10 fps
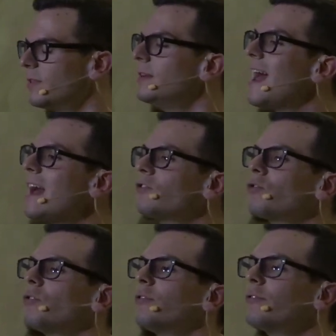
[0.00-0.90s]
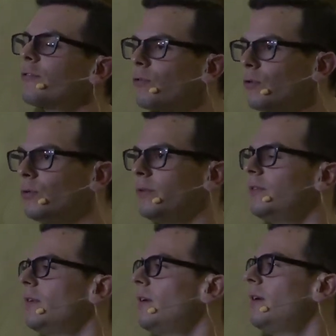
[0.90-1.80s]
the natural
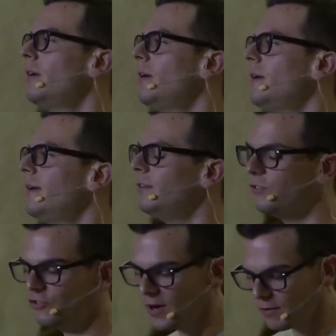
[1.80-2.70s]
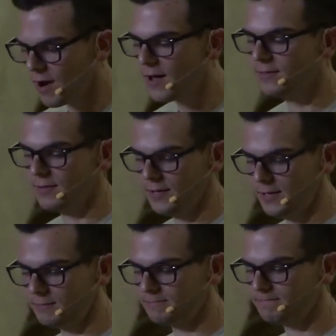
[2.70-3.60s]
fruit is generosity.